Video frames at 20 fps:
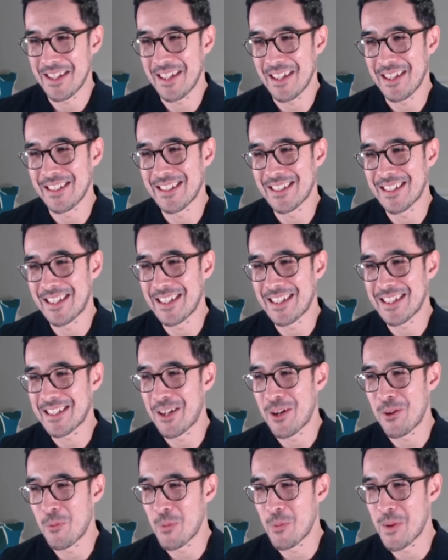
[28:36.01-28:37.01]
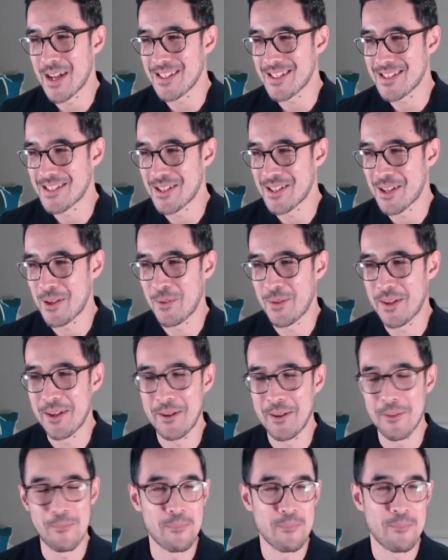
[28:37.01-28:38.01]
Uh, I can't wait. So
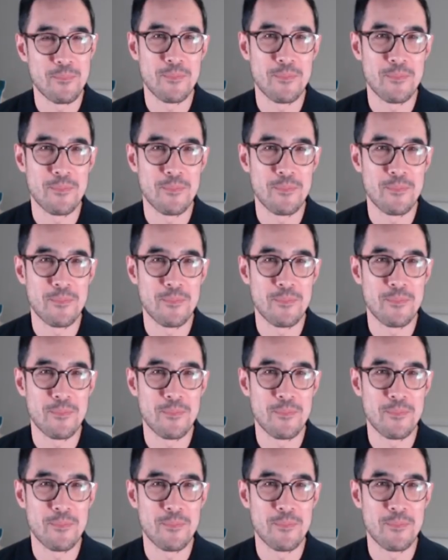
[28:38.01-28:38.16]
um,